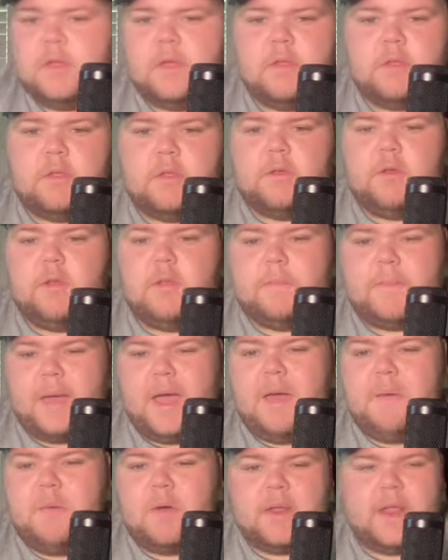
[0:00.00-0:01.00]
So not a
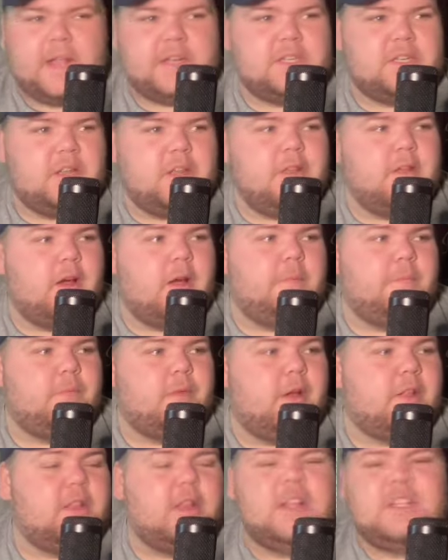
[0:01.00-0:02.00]
bad one actually. Um,
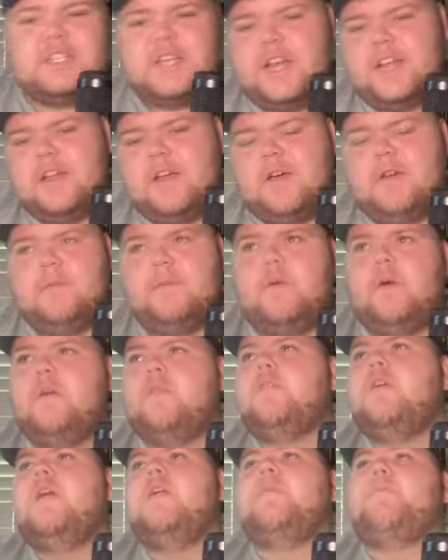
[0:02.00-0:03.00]
I did change um,
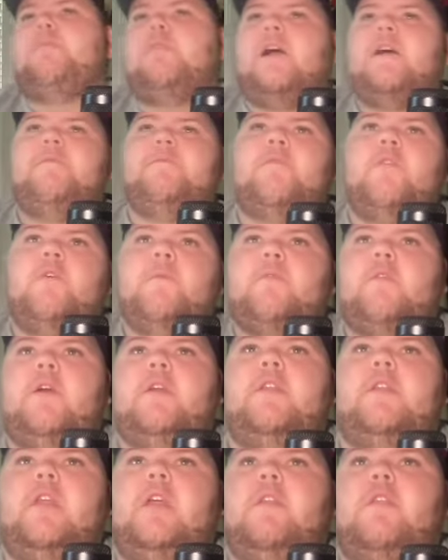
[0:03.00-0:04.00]
on other platforms
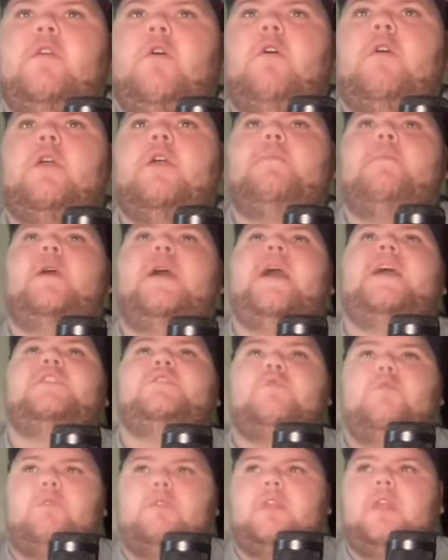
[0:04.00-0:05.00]
like TikTok and my
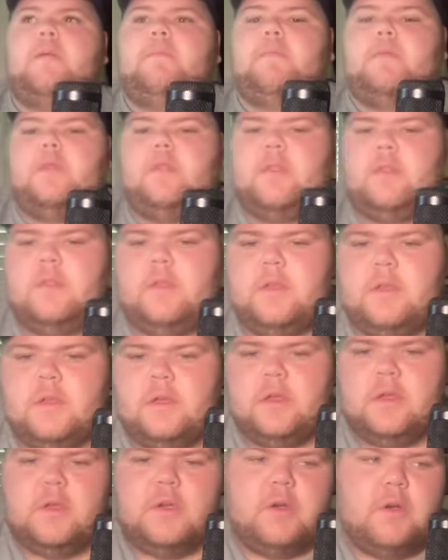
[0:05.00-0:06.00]
actual tips
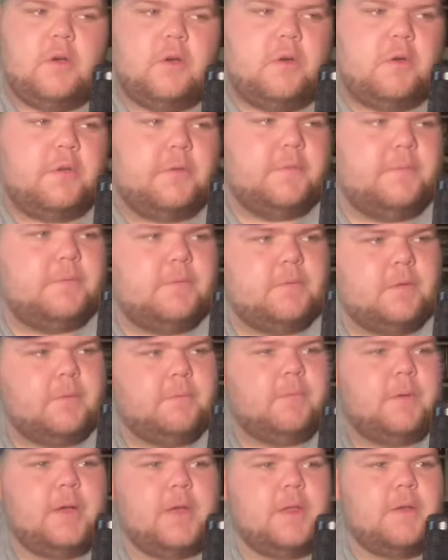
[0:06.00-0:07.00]
on like
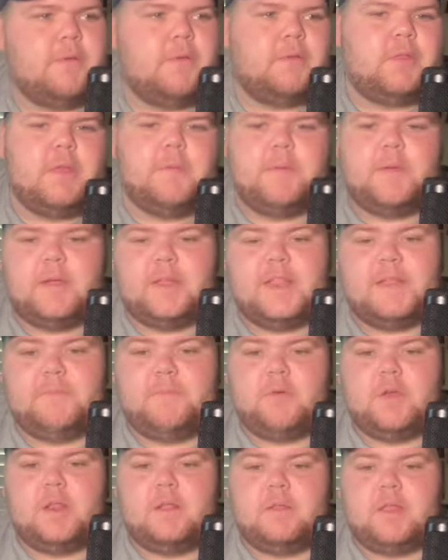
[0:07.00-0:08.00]
my NRL tipping. I did
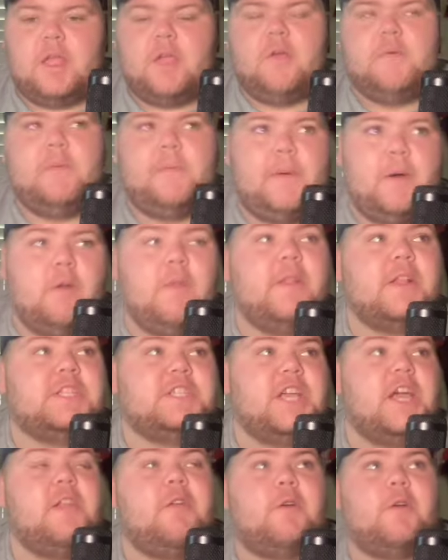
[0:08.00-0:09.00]
pretty terrible, but on the
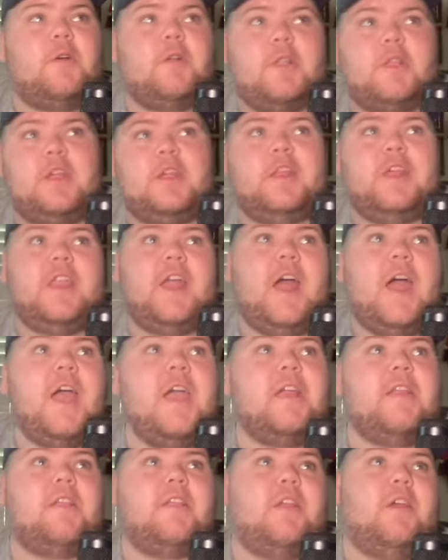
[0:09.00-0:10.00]
channel I got six out of
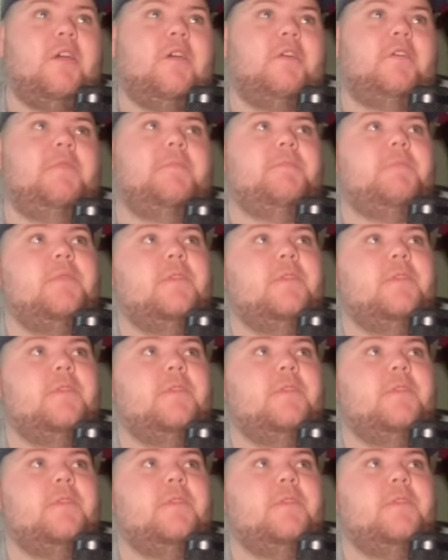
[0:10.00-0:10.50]
eight. So